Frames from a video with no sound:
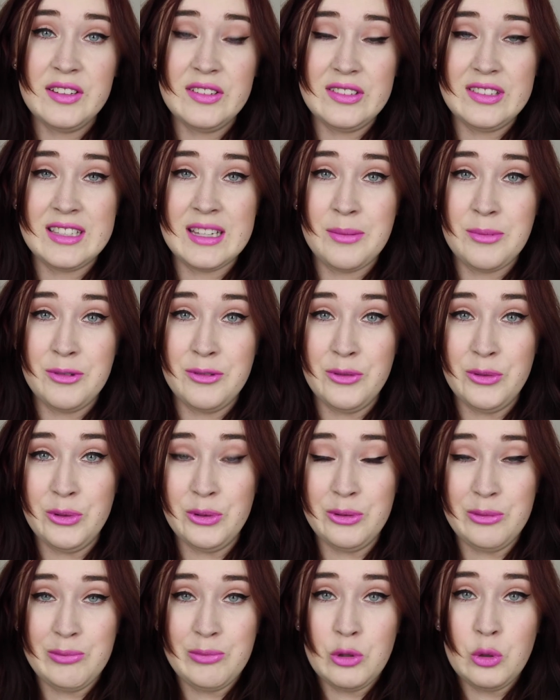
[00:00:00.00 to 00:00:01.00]
some of
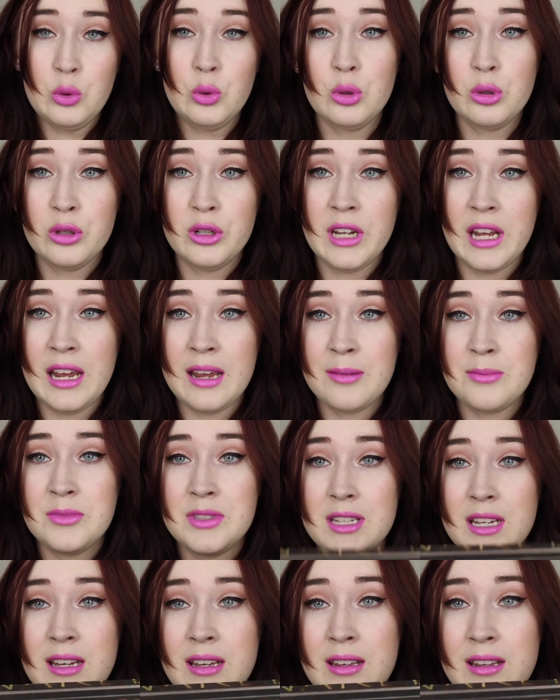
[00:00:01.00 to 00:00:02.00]
the cooler names,
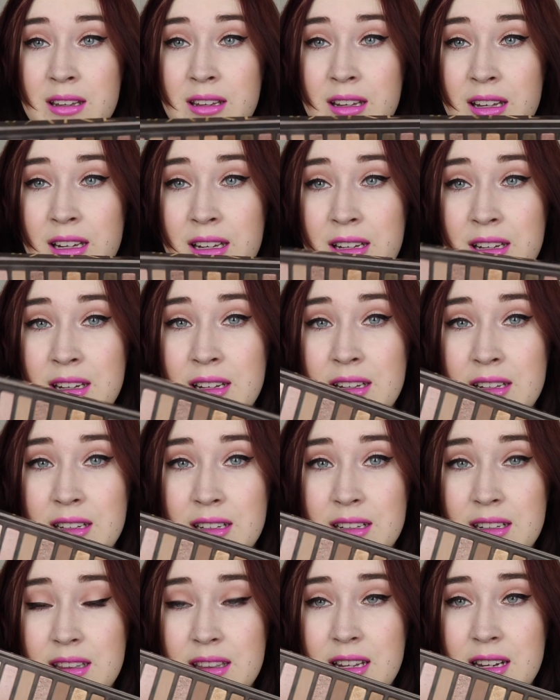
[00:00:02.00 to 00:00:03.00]
and like
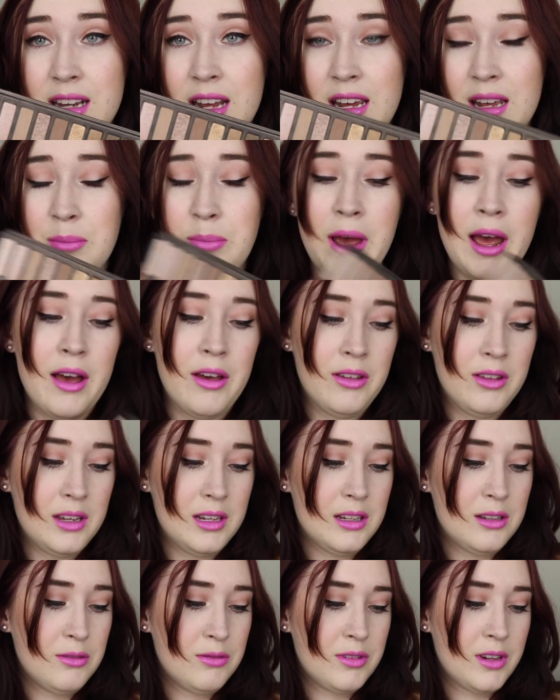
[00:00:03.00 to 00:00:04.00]
the Naked
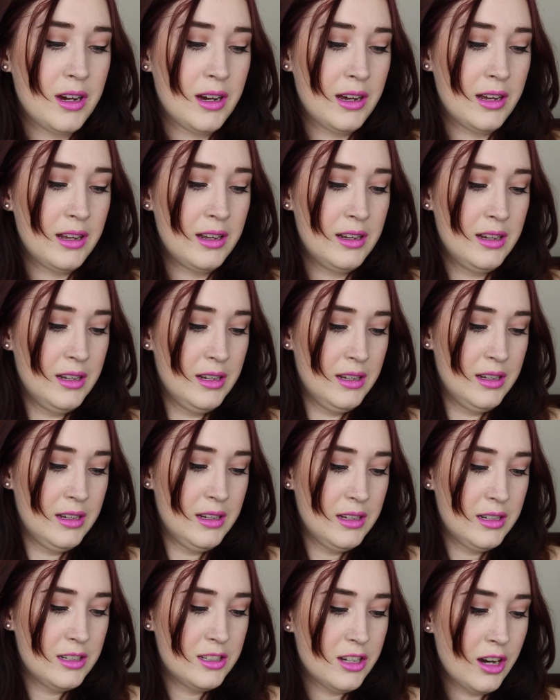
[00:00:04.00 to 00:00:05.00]
palette, you've got
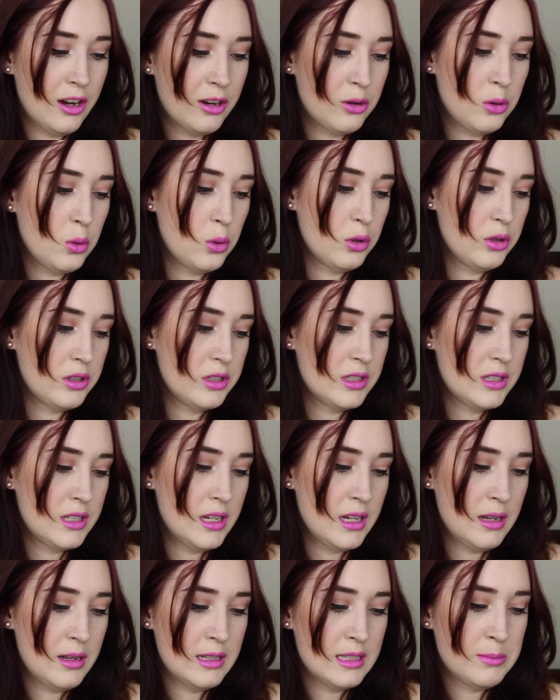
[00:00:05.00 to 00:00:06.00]
Dark Horse
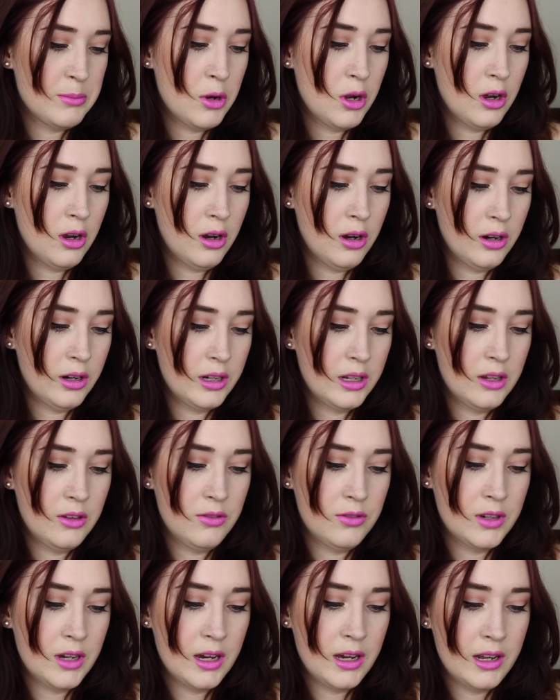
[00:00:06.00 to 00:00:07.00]
and Smog, you've
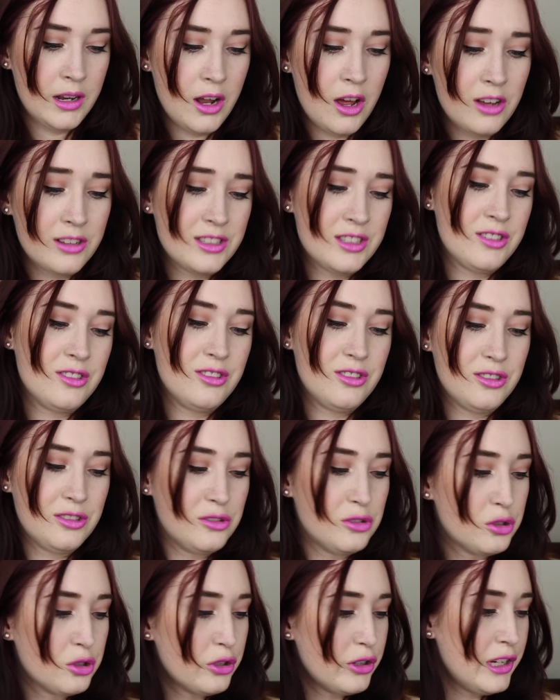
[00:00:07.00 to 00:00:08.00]
got Hustle,
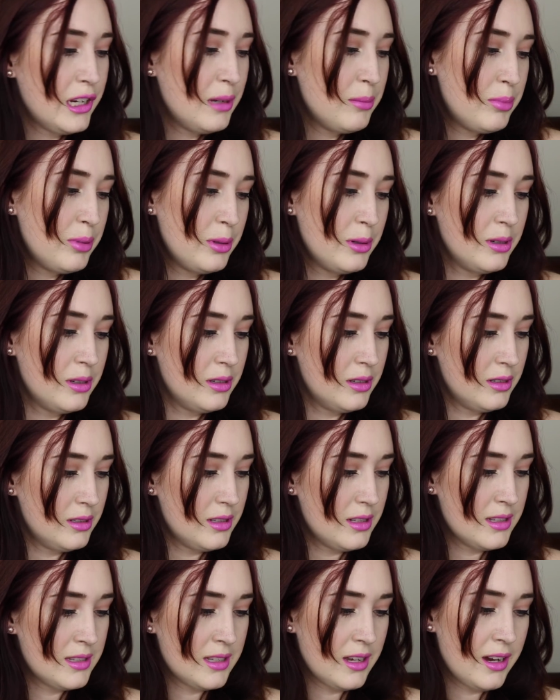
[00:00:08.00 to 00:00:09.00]
Creep,
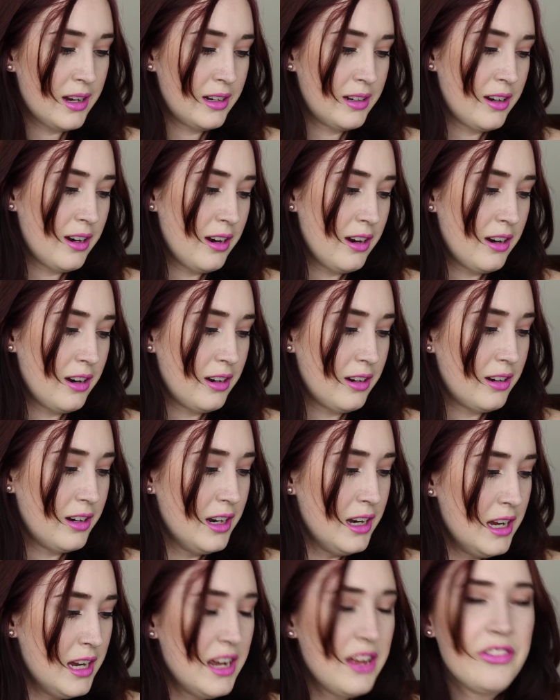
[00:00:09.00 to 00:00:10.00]
Sidecar.
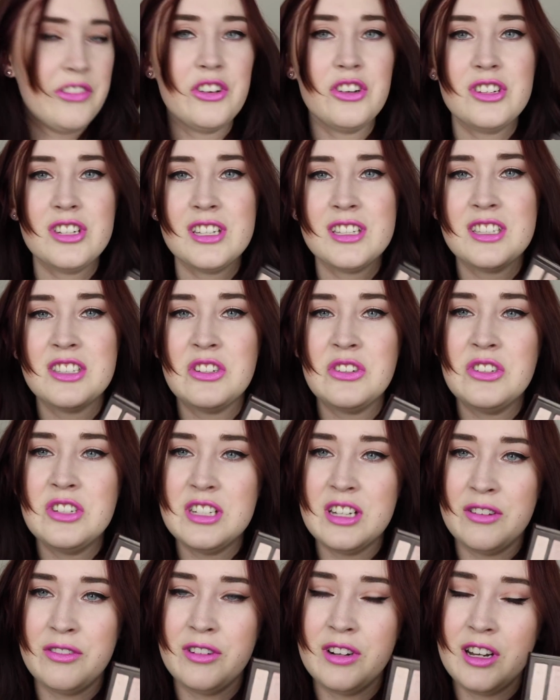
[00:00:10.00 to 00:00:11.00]
They're just so
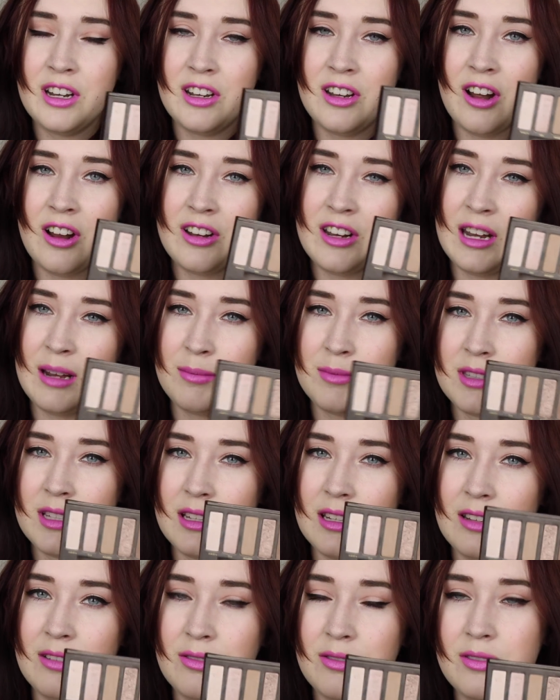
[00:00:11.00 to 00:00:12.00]
different and not names
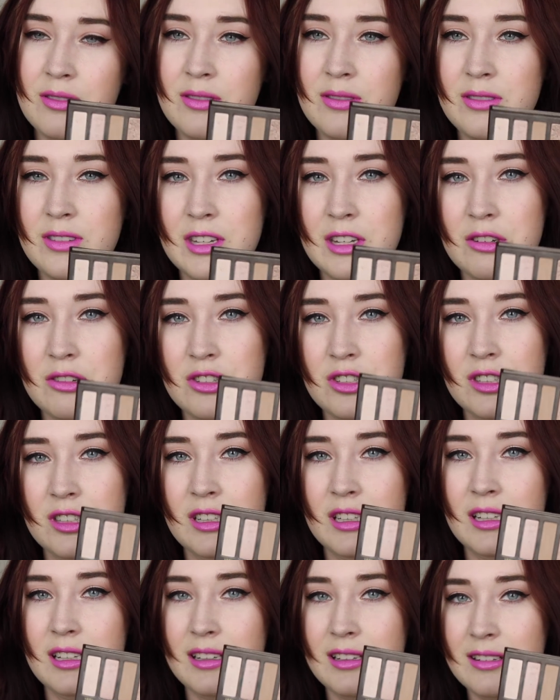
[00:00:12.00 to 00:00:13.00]
that you
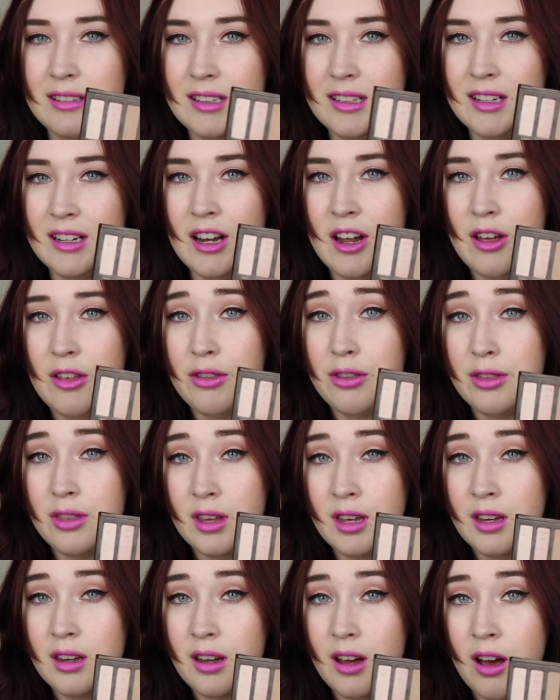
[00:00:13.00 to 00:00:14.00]
usually
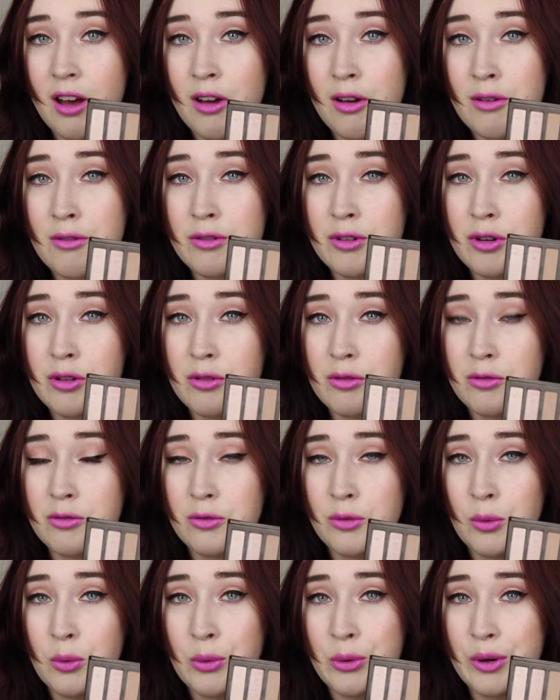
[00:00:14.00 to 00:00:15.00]
think of
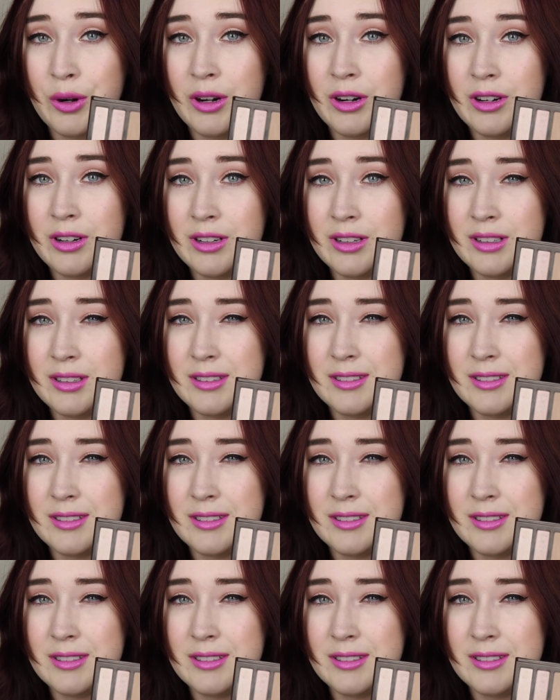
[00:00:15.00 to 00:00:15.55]
for